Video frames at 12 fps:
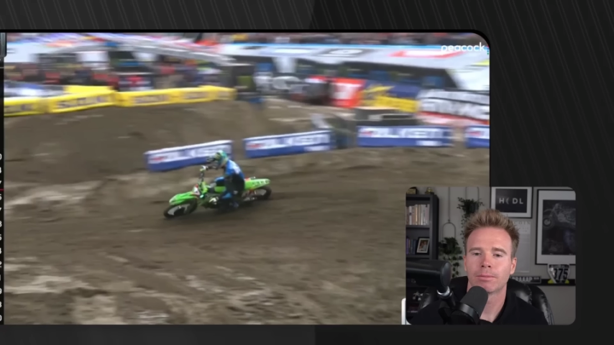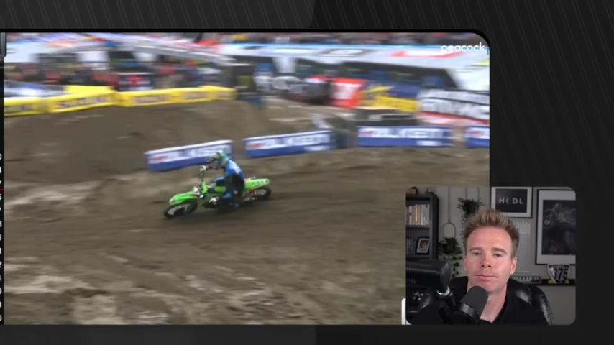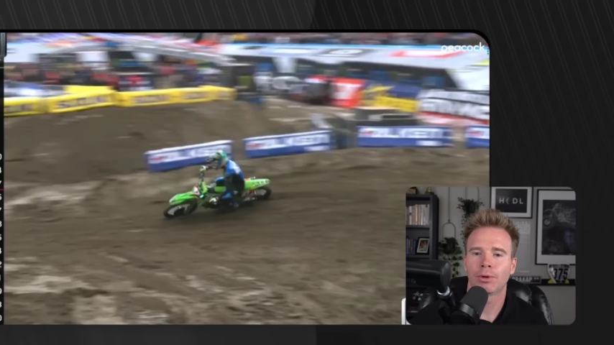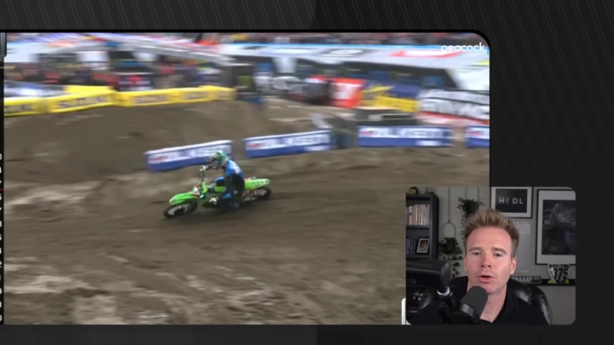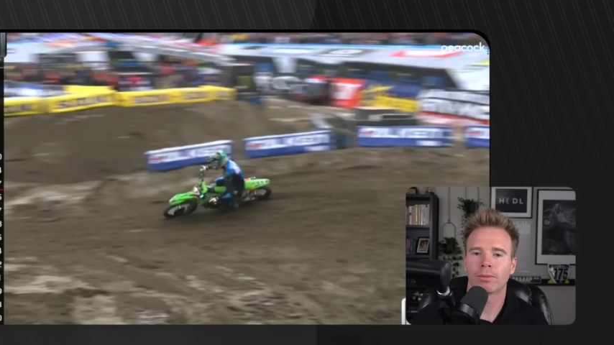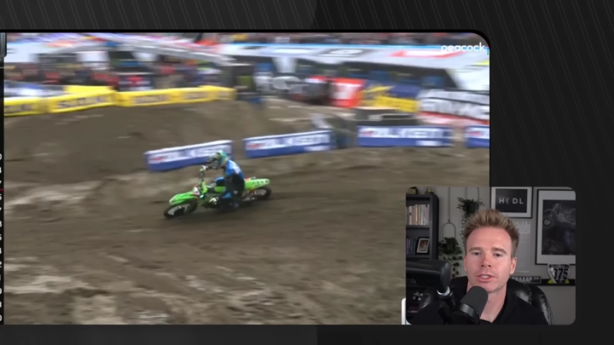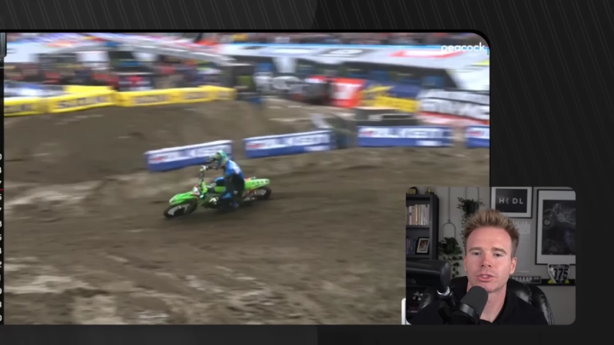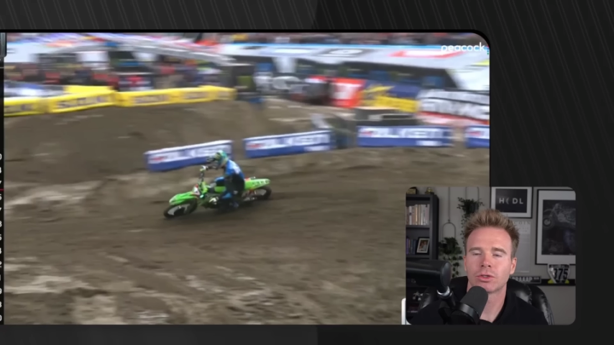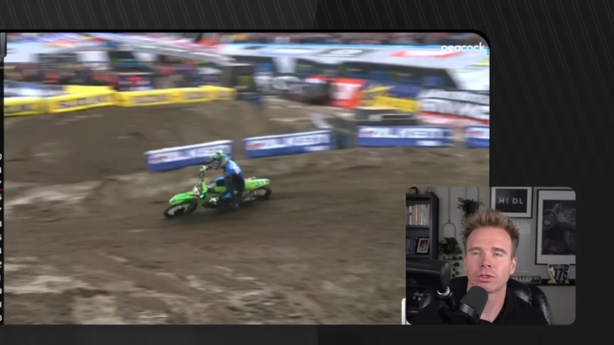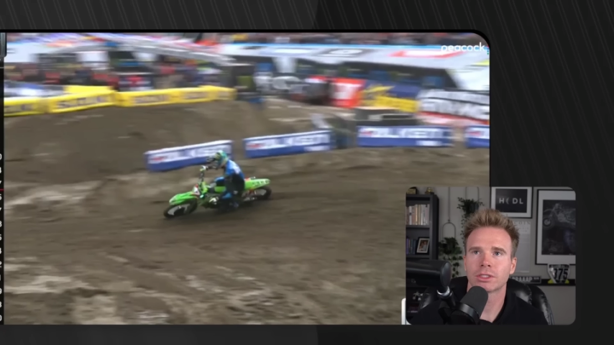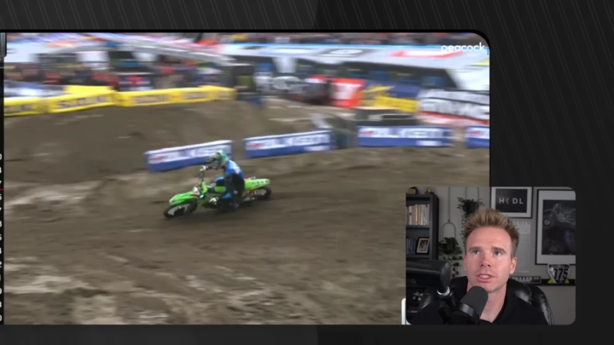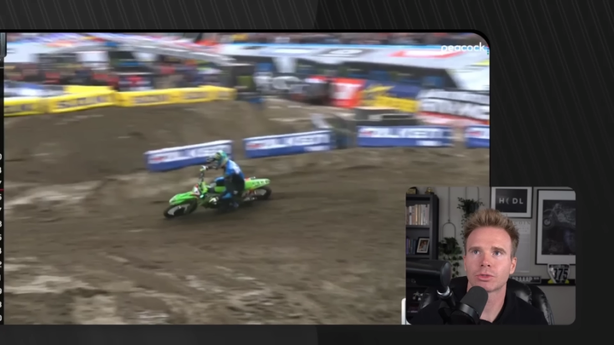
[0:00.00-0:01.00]
Boom, as
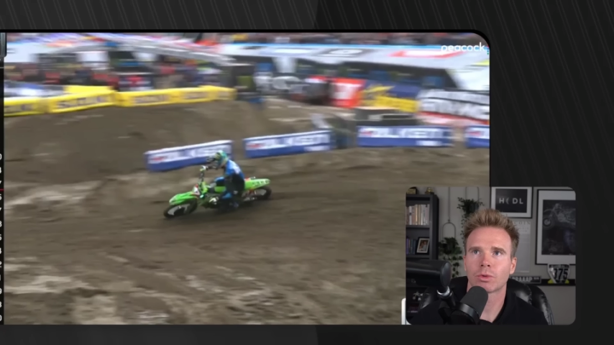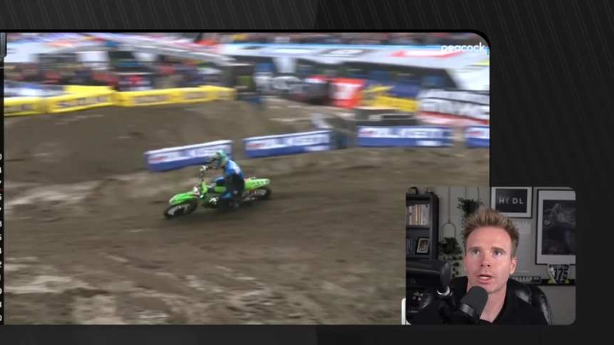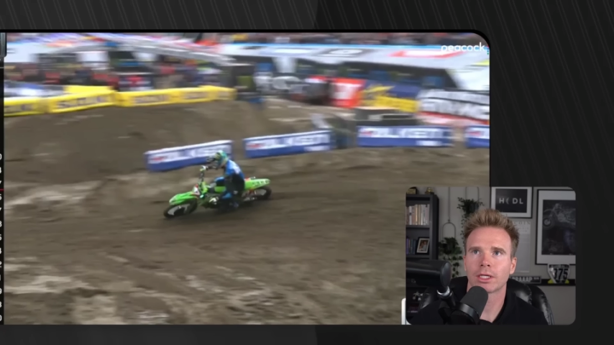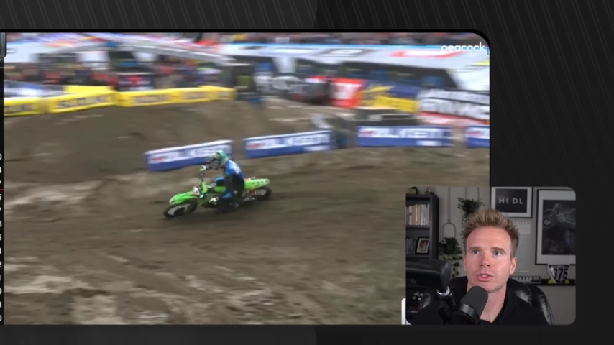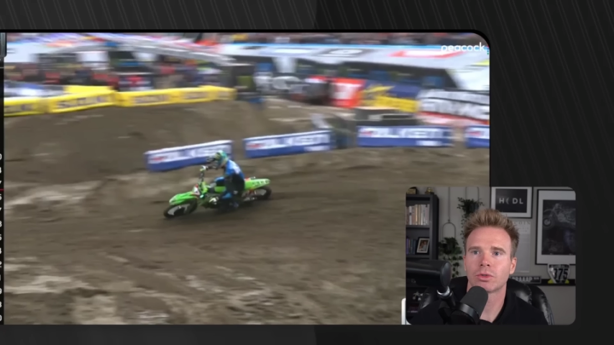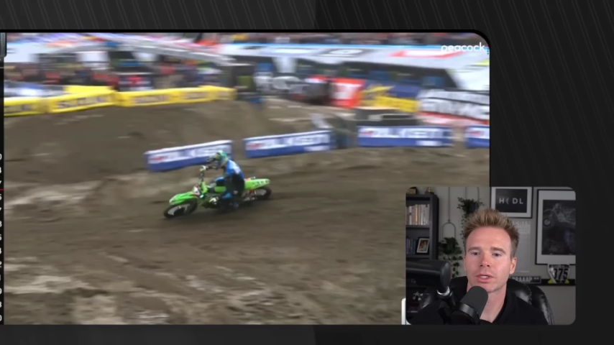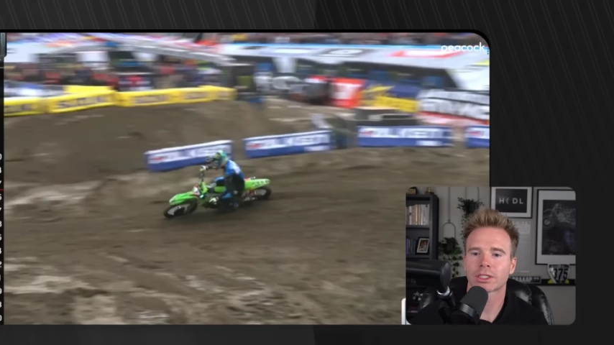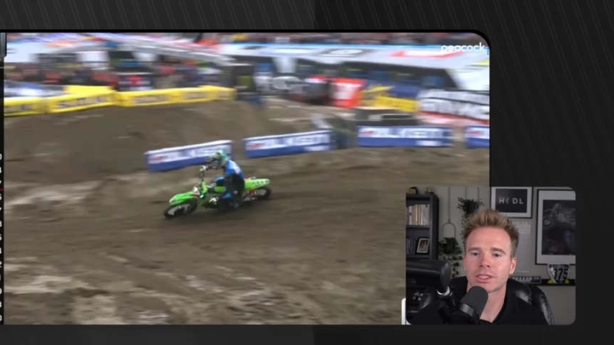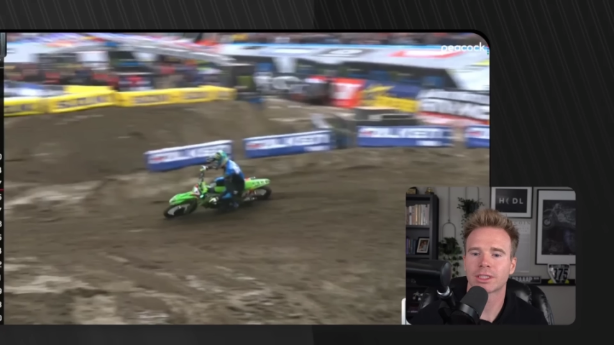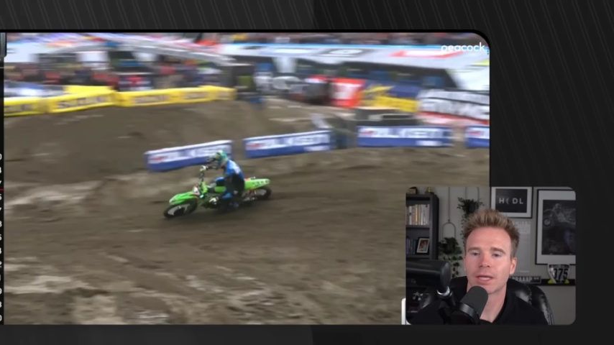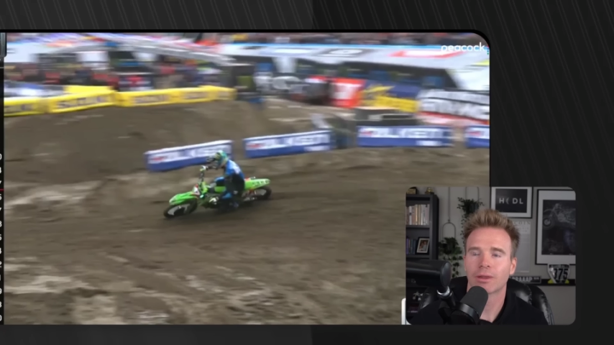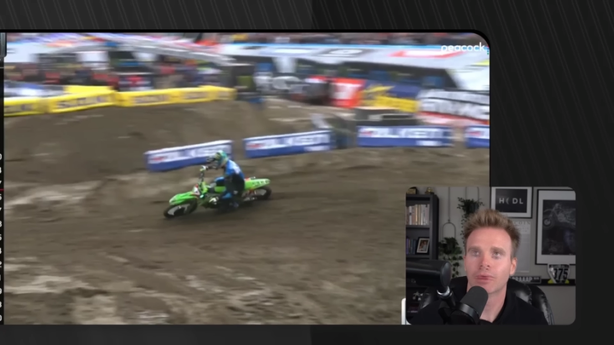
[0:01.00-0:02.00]
soon as he's ready to
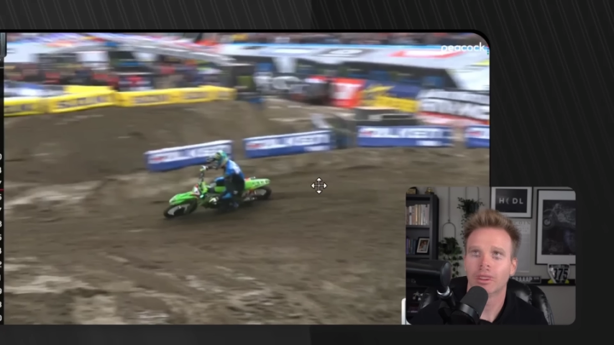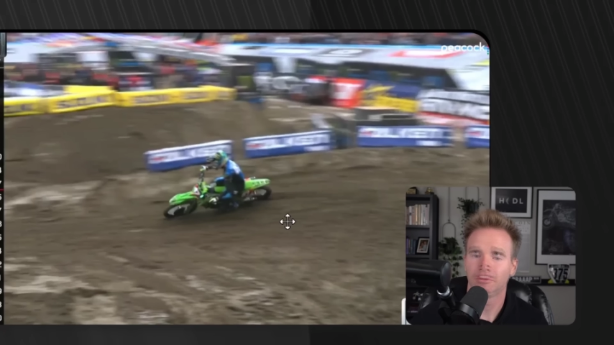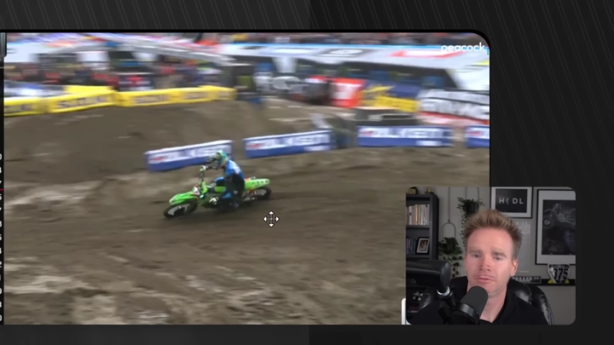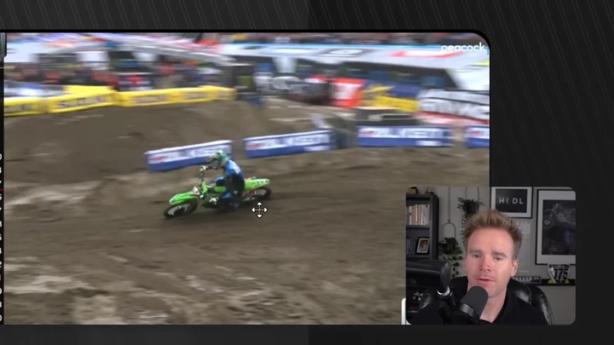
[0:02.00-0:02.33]
accelerate.